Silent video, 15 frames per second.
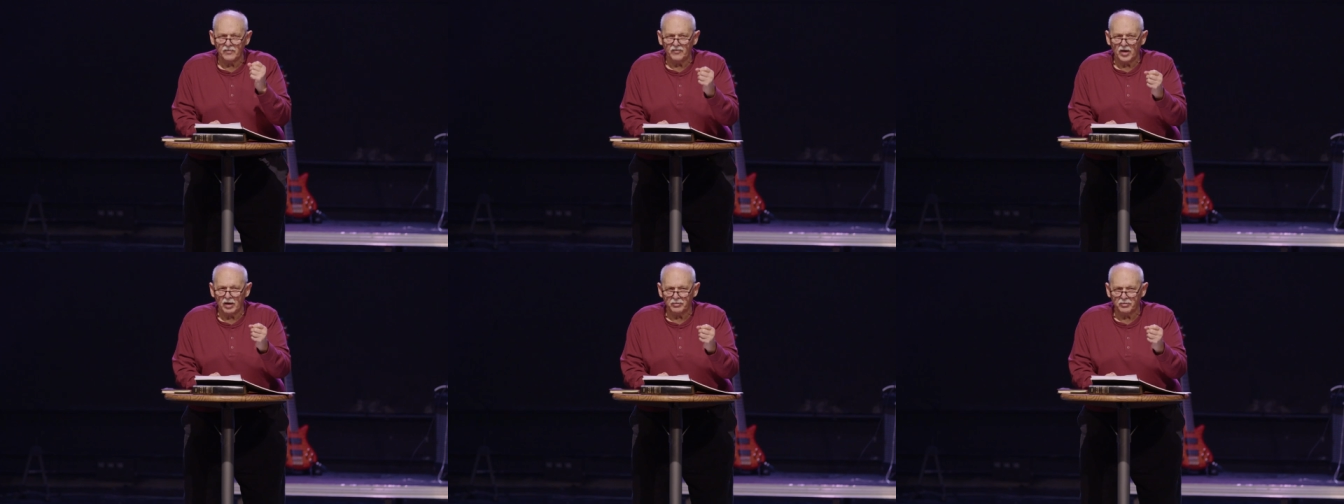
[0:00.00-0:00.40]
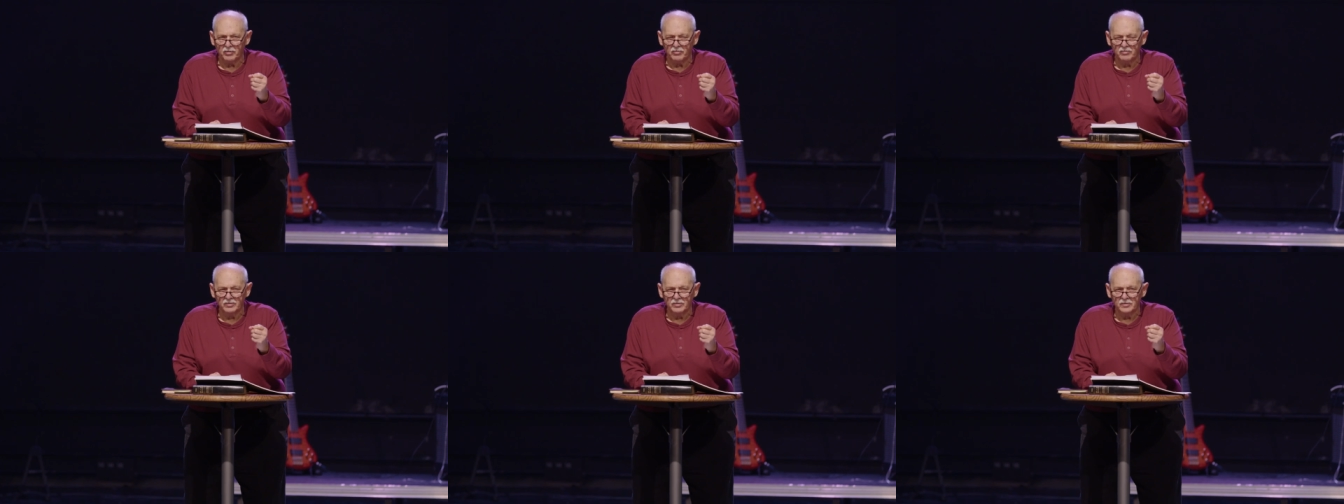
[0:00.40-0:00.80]

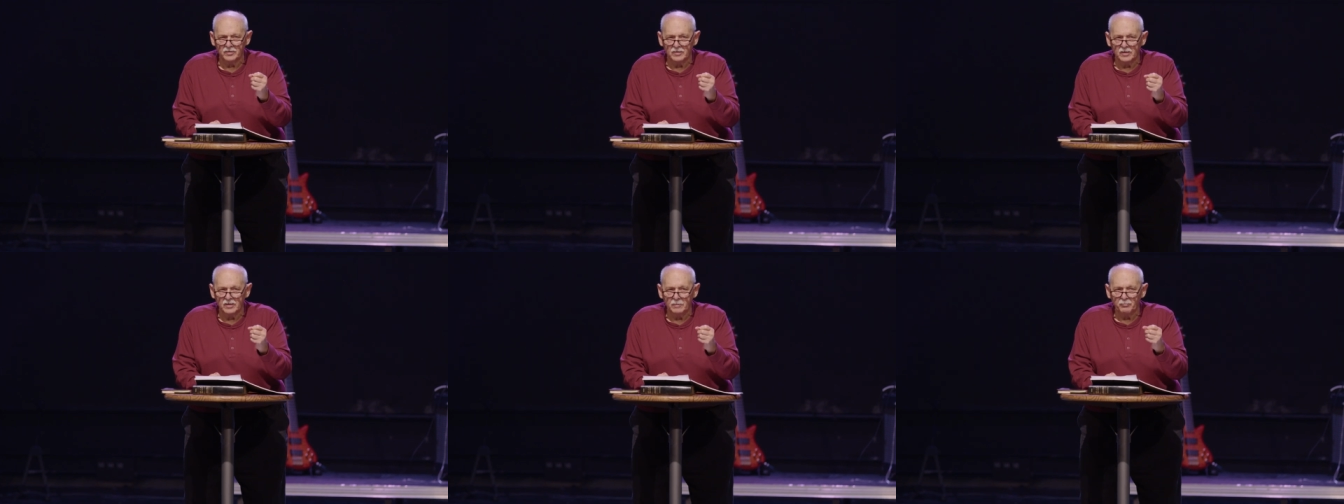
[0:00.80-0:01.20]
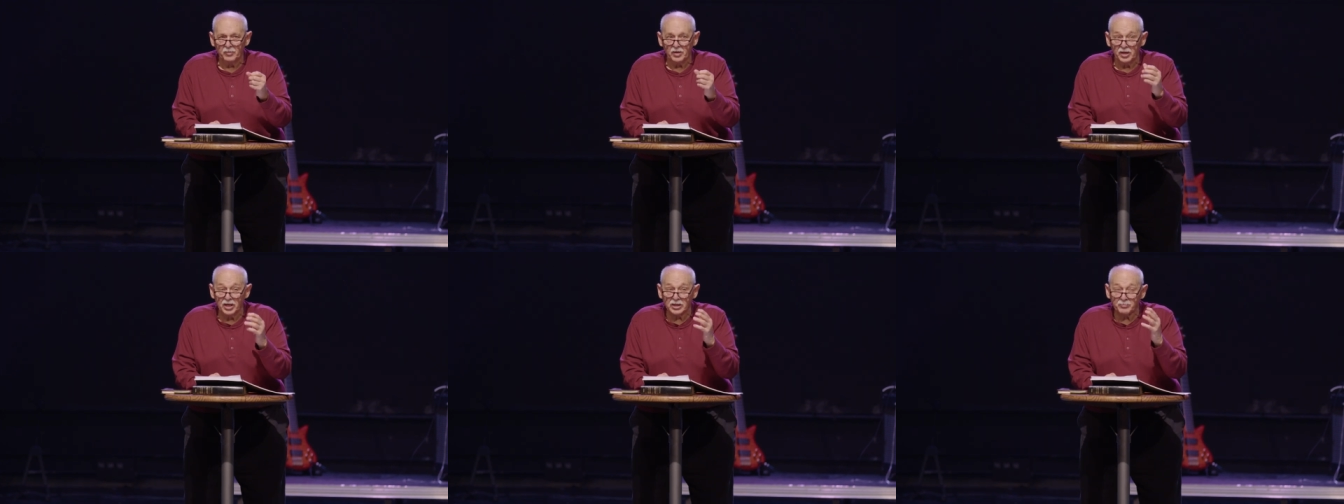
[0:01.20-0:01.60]
value.
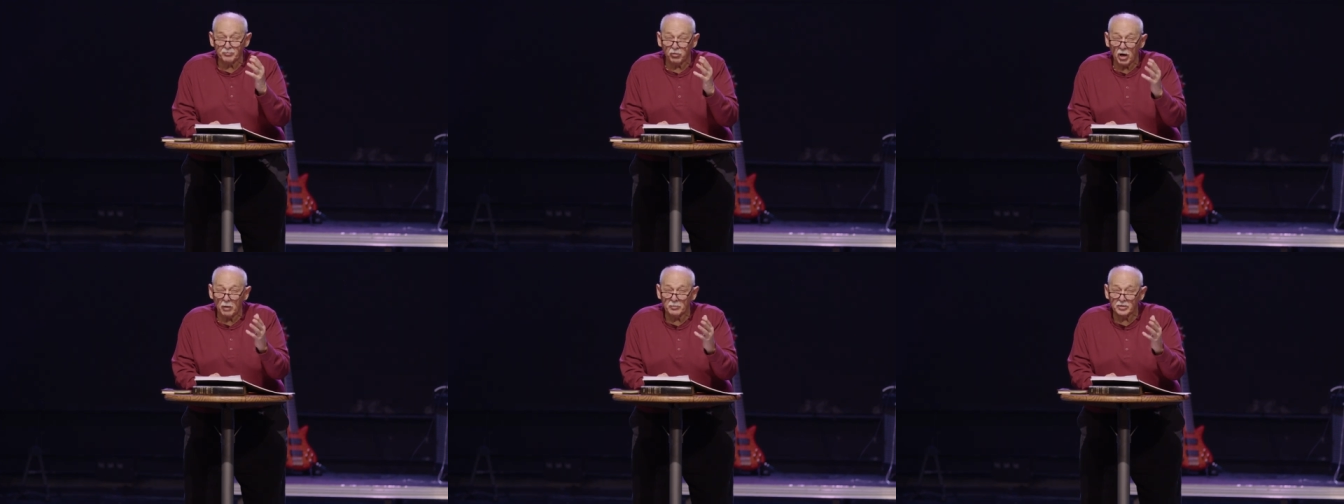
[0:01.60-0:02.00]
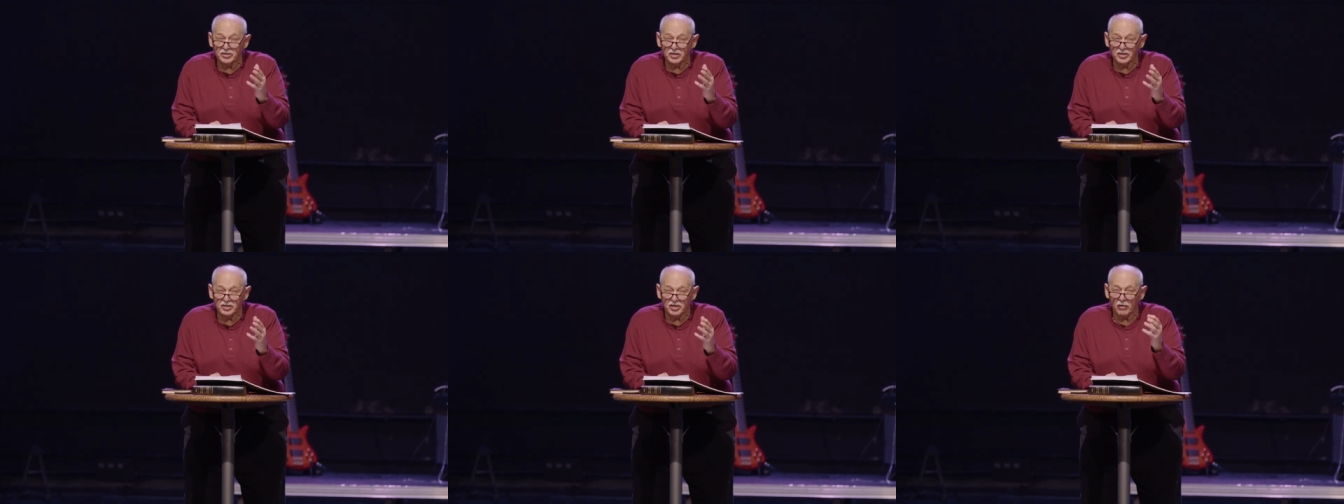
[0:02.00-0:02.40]
His promises